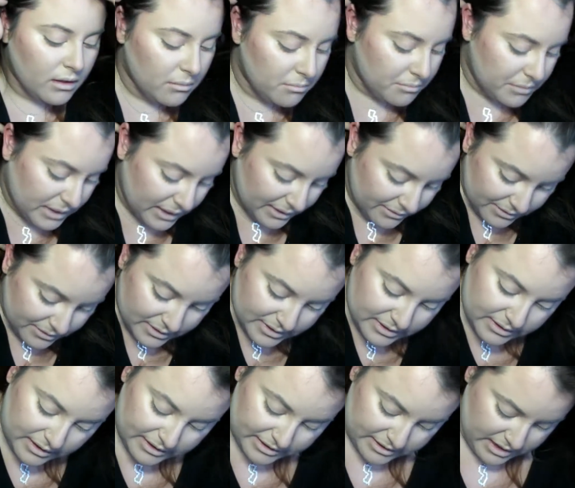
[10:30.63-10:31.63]
But I really
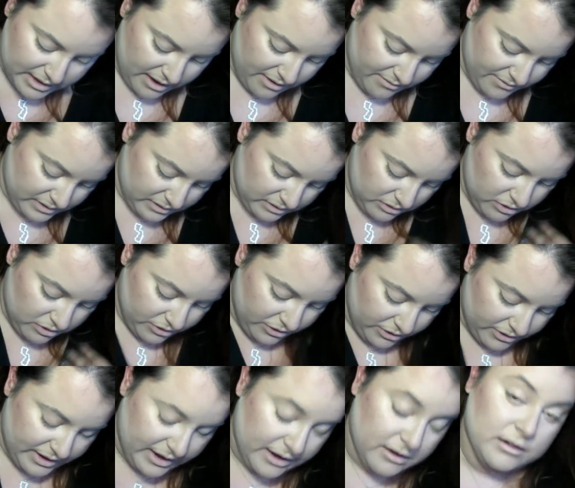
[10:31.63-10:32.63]
like having longer
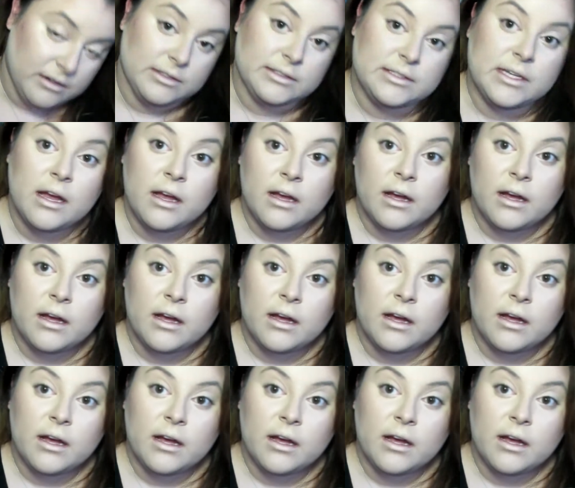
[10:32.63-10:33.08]
nails.